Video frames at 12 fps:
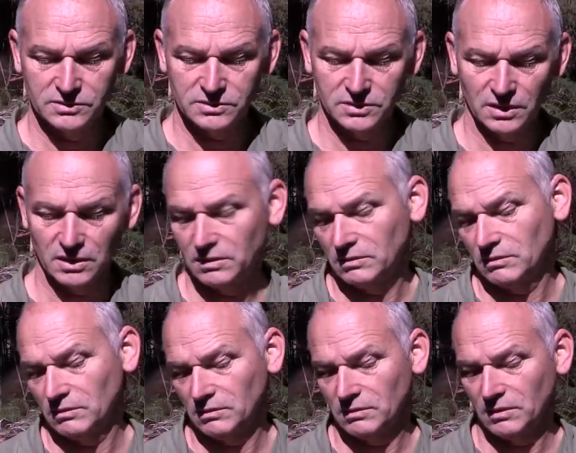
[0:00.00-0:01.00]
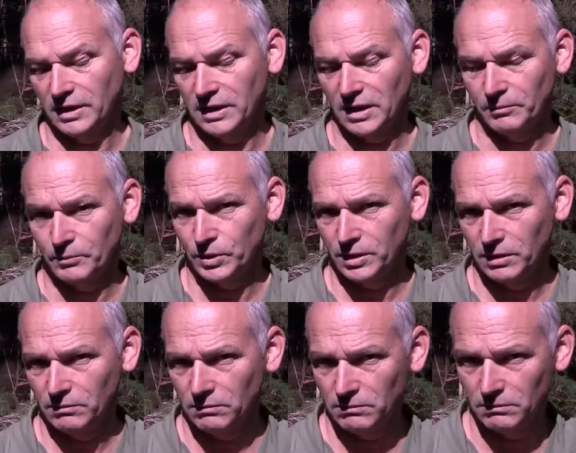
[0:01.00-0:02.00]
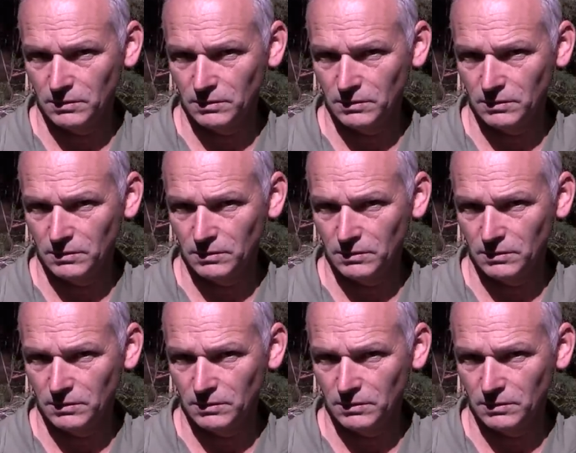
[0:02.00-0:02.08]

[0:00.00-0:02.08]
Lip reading: So I end up putting